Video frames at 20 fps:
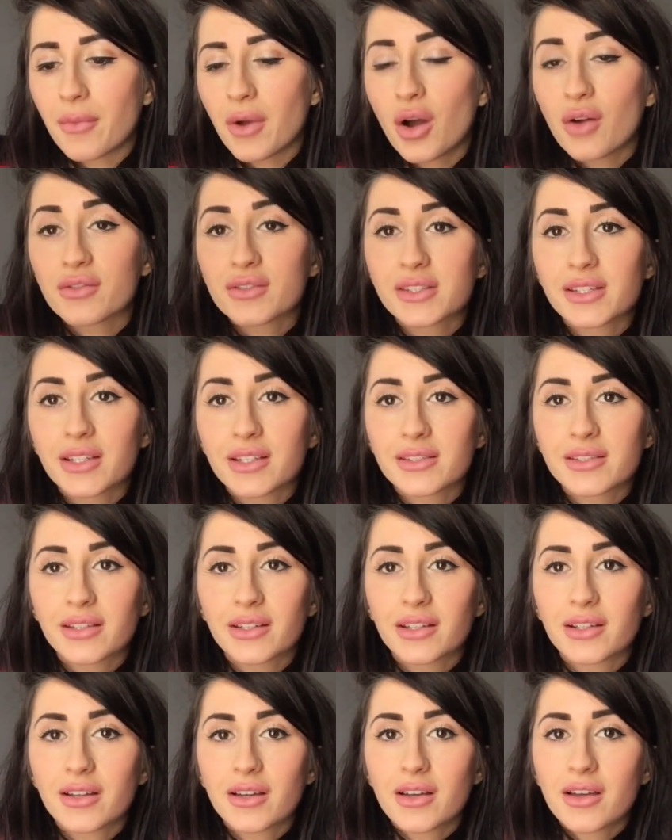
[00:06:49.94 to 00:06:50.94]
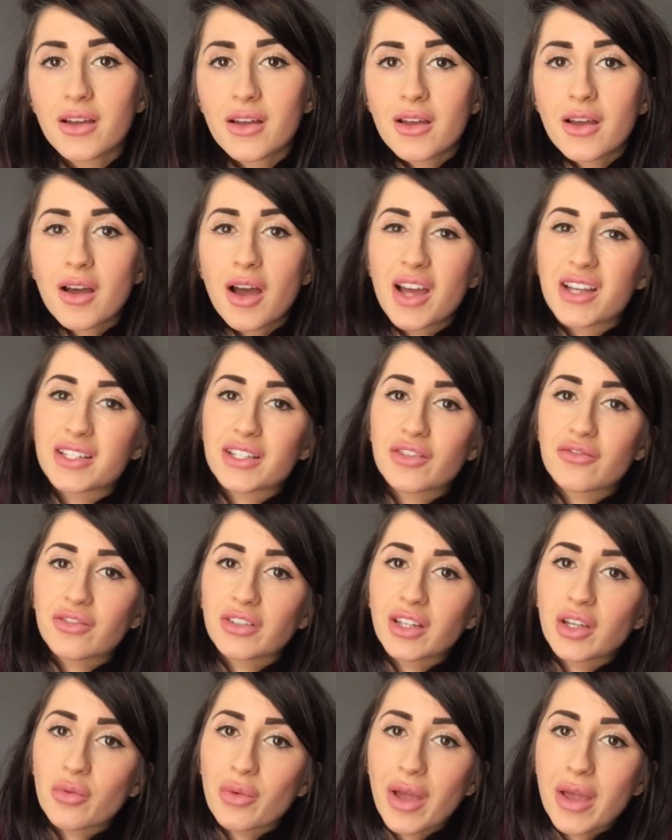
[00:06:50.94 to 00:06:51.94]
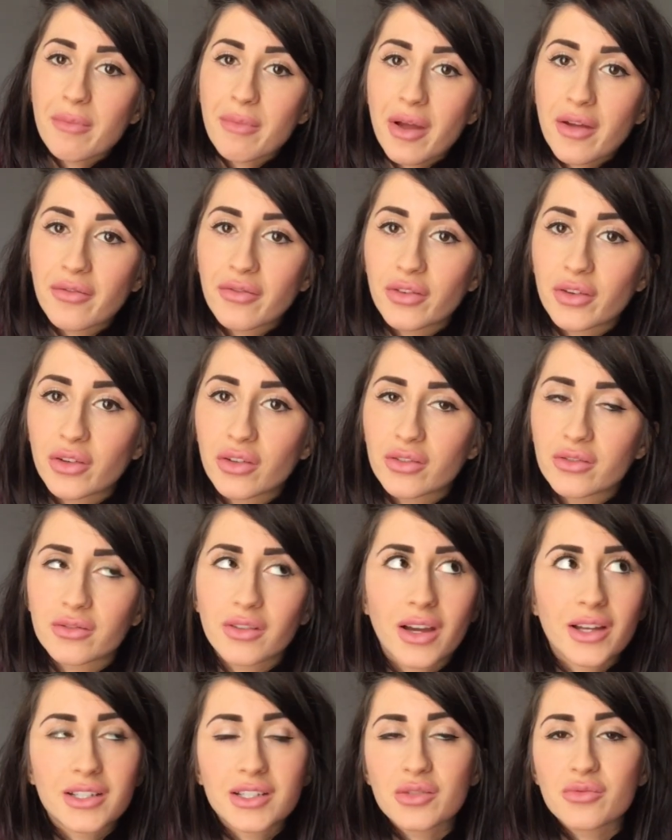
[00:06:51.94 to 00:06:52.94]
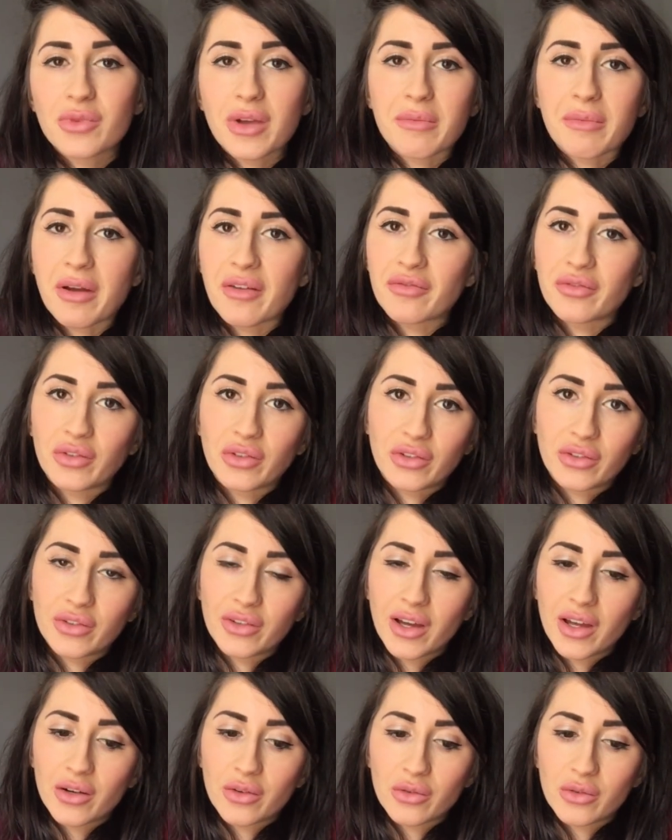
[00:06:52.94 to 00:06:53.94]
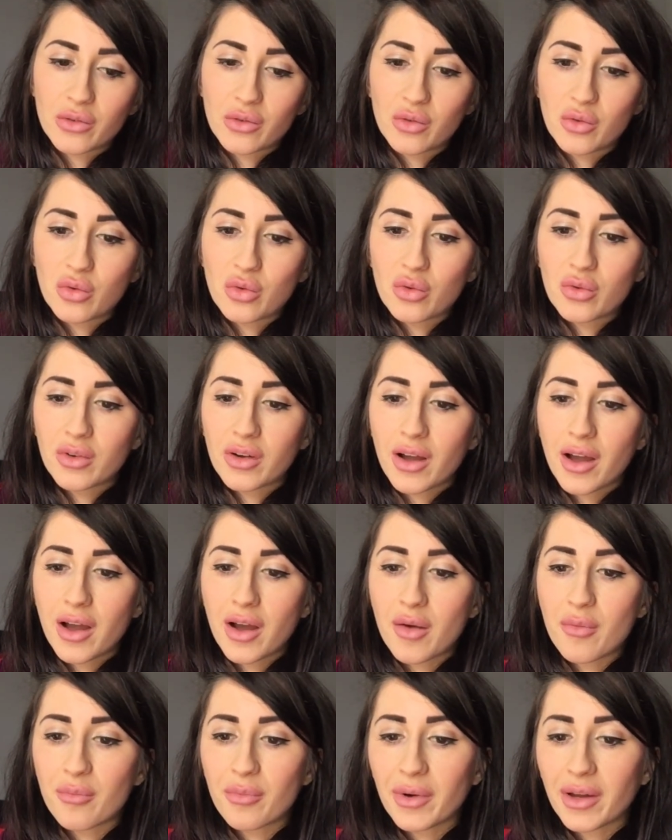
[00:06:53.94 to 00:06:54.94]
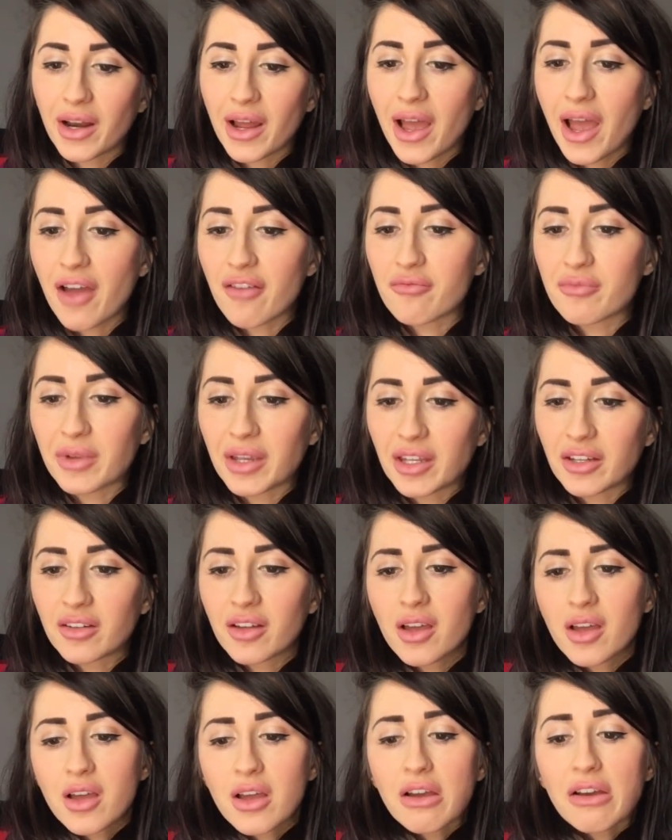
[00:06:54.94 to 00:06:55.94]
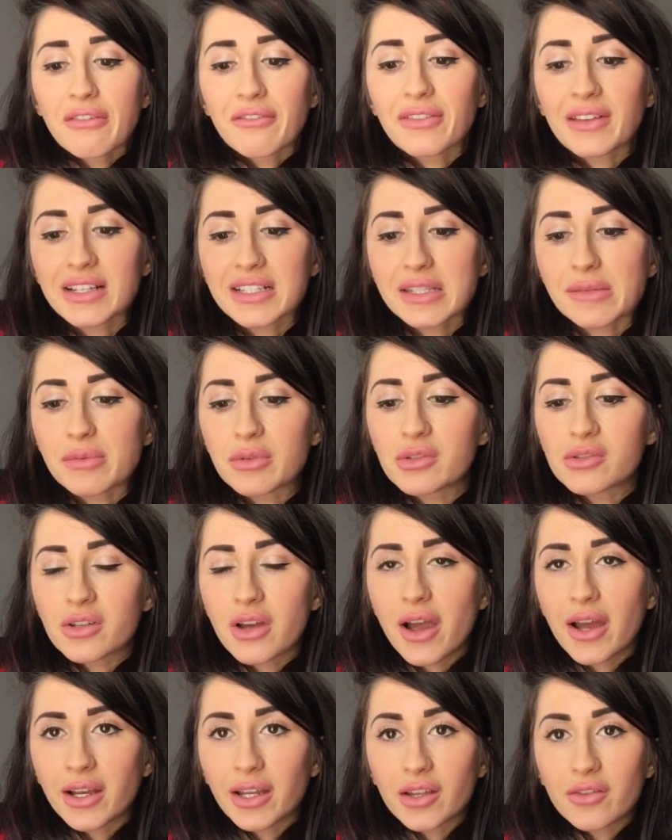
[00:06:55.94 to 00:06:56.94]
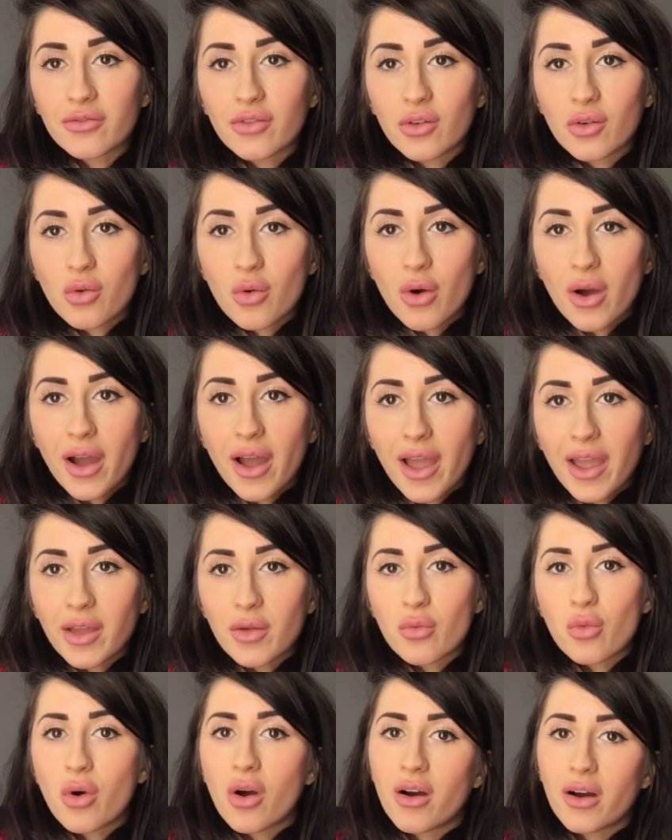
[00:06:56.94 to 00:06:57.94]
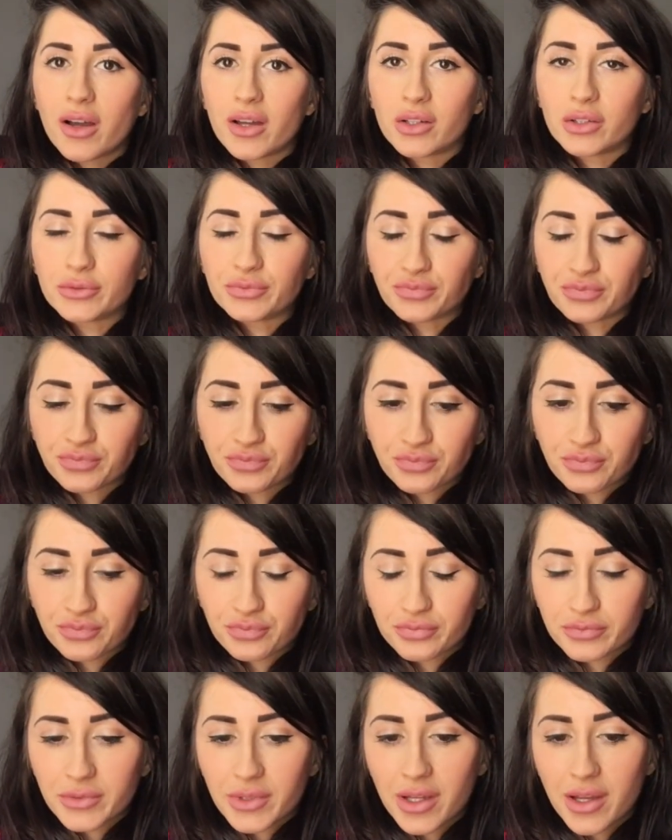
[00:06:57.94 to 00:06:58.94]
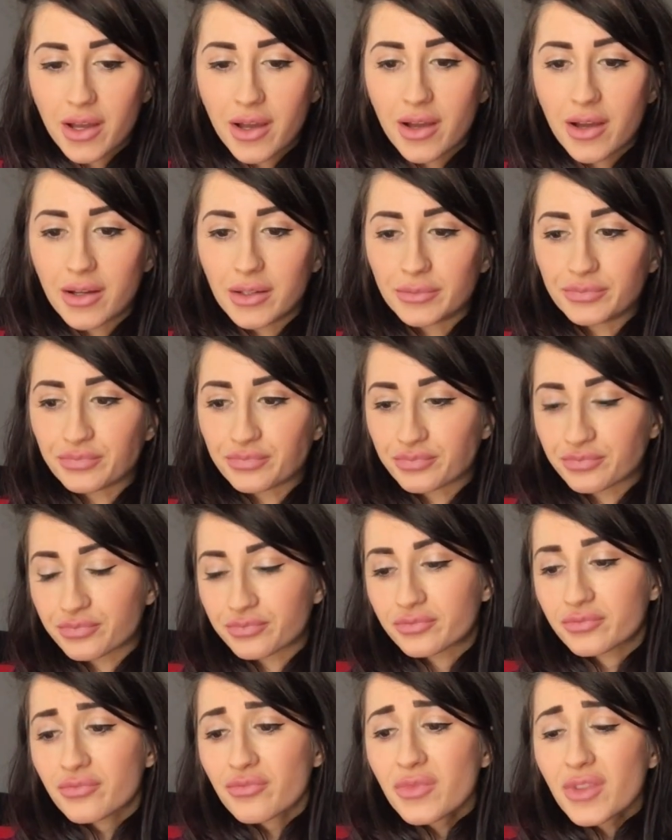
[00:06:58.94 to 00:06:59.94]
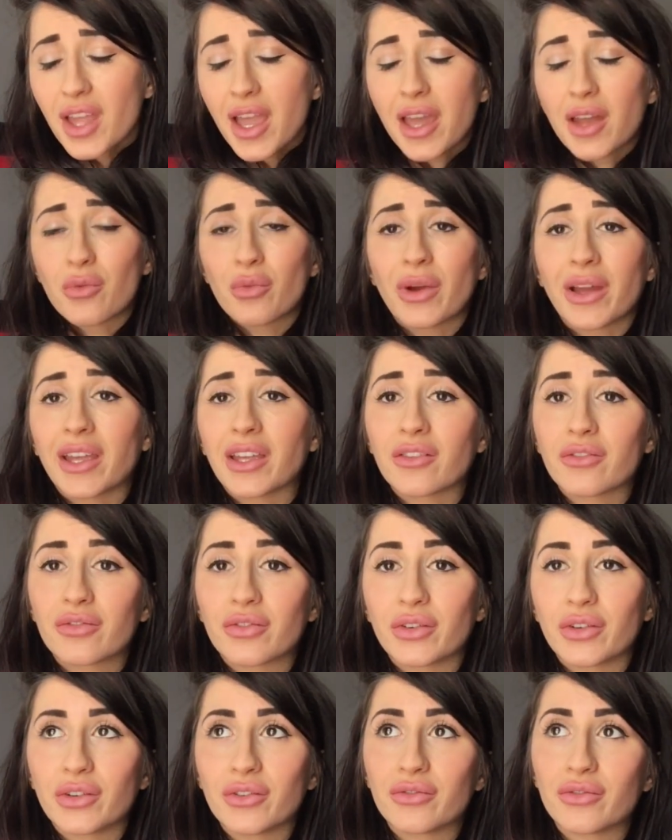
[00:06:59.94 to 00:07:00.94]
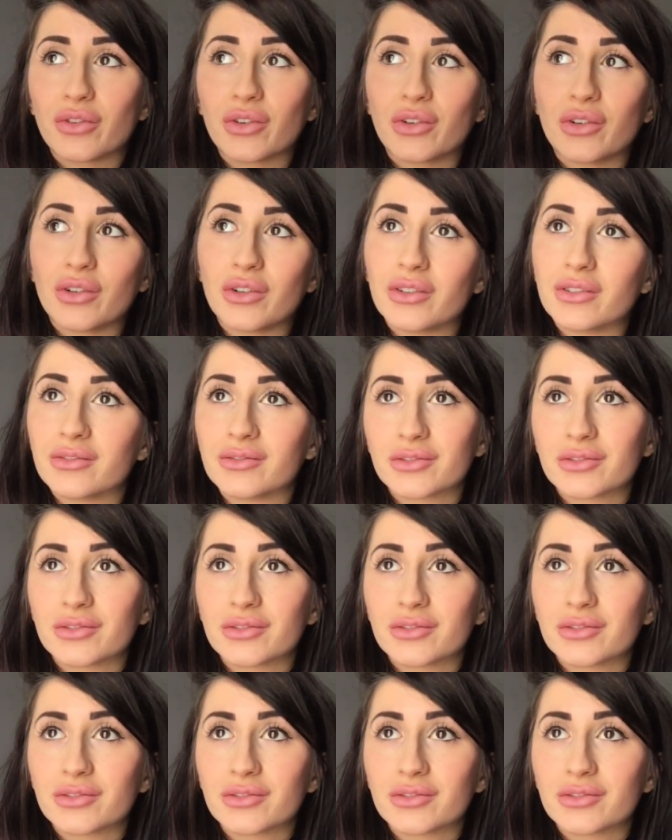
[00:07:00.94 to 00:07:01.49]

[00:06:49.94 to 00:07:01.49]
Off season, I didn't really weigh my food. I didn't weigh my food at all, but I have been flexible dining for quite a while and weighing food for